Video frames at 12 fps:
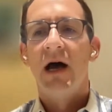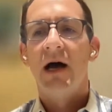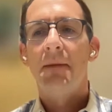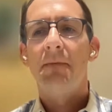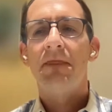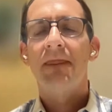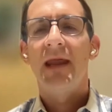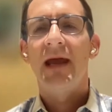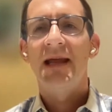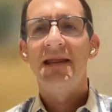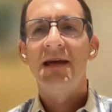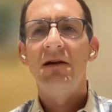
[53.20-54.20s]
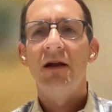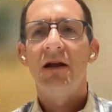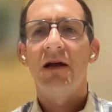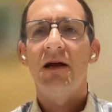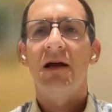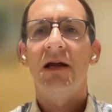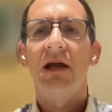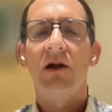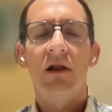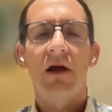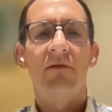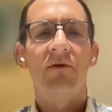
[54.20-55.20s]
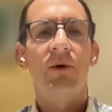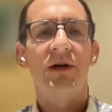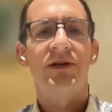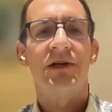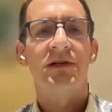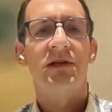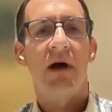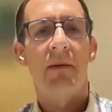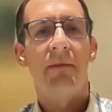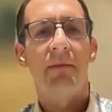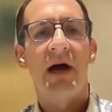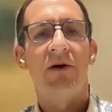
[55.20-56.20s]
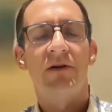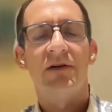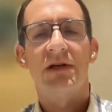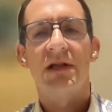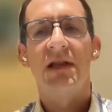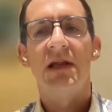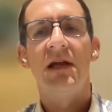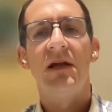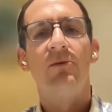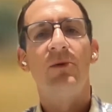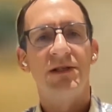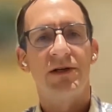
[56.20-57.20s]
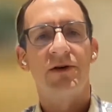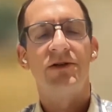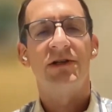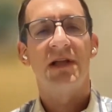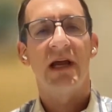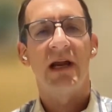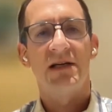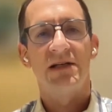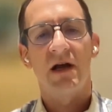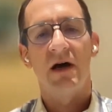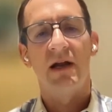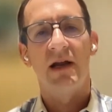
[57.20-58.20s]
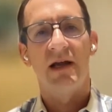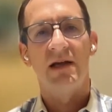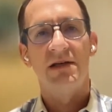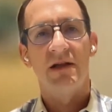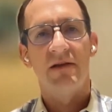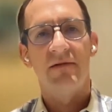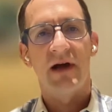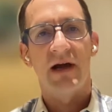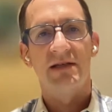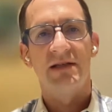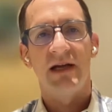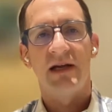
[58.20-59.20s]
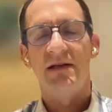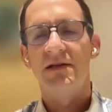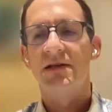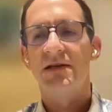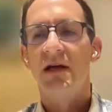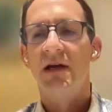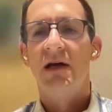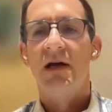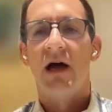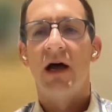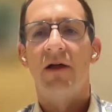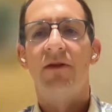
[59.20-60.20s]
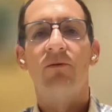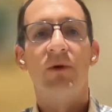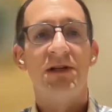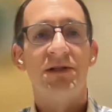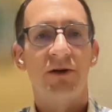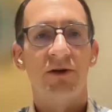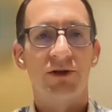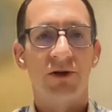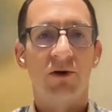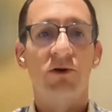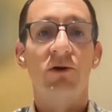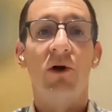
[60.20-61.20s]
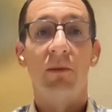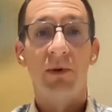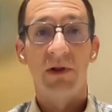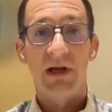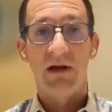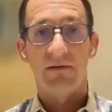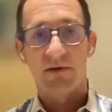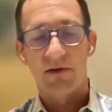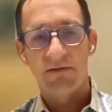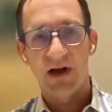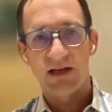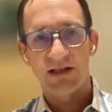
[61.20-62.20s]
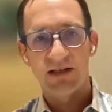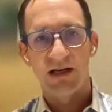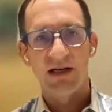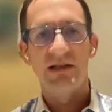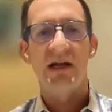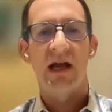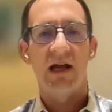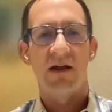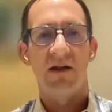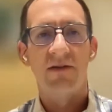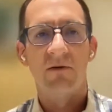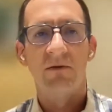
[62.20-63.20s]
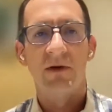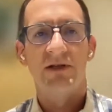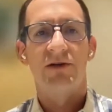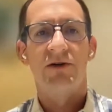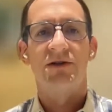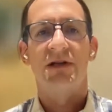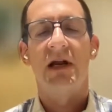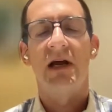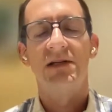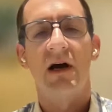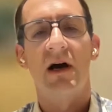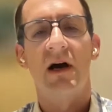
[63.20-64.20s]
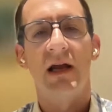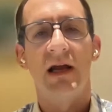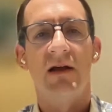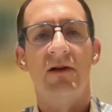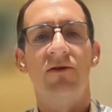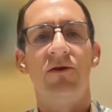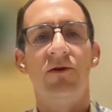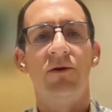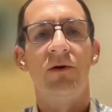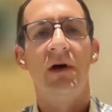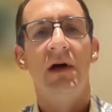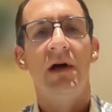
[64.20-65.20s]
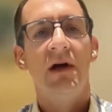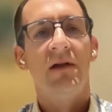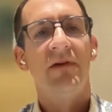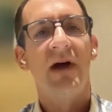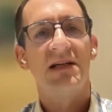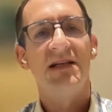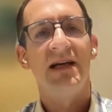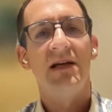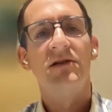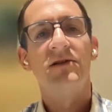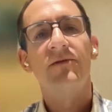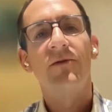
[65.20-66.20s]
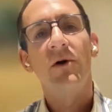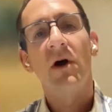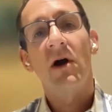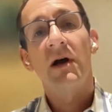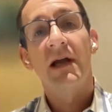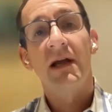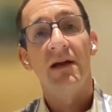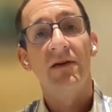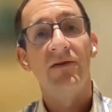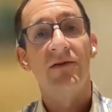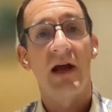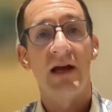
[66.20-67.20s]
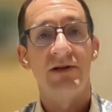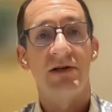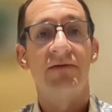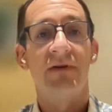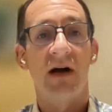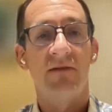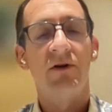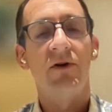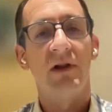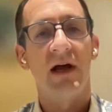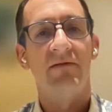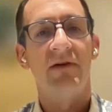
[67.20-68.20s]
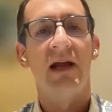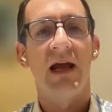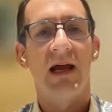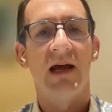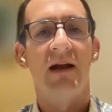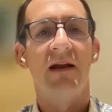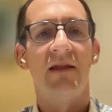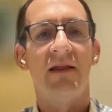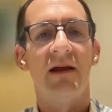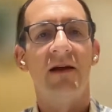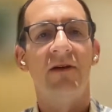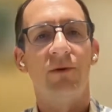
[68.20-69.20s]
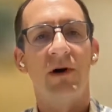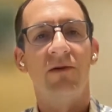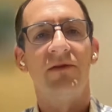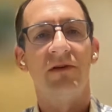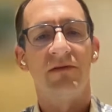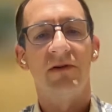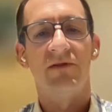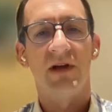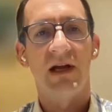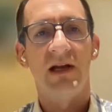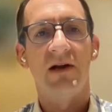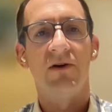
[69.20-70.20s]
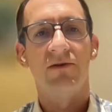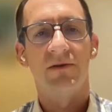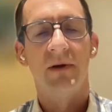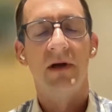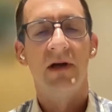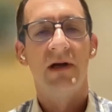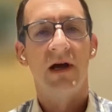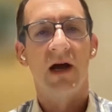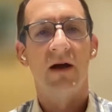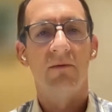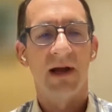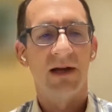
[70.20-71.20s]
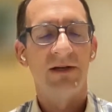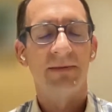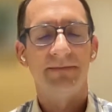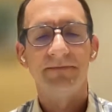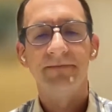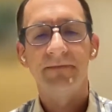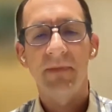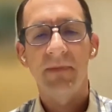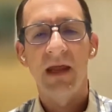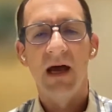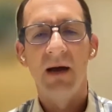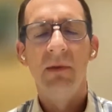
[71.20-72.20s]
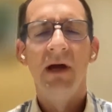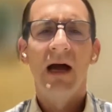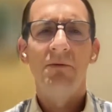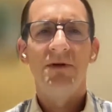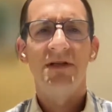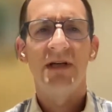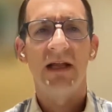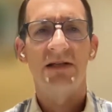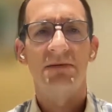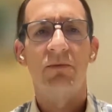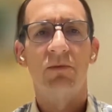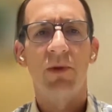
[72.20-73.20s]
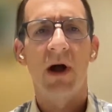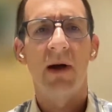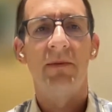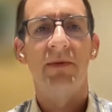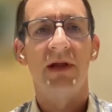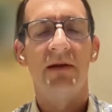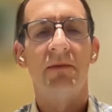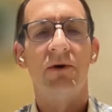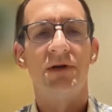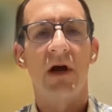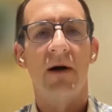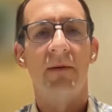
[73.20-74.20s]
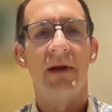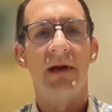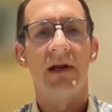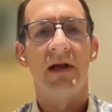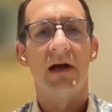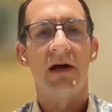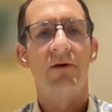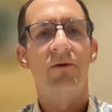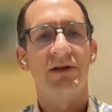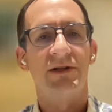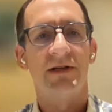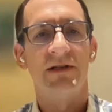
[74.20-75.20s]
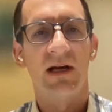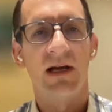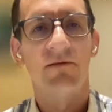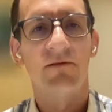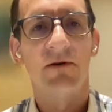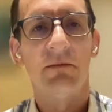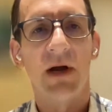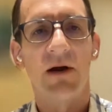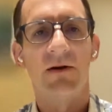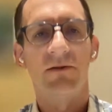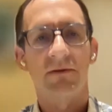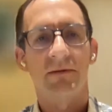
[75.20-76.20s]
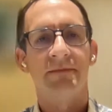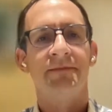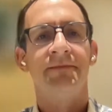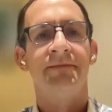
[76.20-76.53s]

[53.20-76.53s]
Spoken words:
And then I get a lot of questions about the research that has gone into the vaccines, the research globally for the vaccines, and the research that gone into vaccines for our kids ages 5 to 11 and the 12 to 15 years range. I would say that's probably the most common questions I get from parents.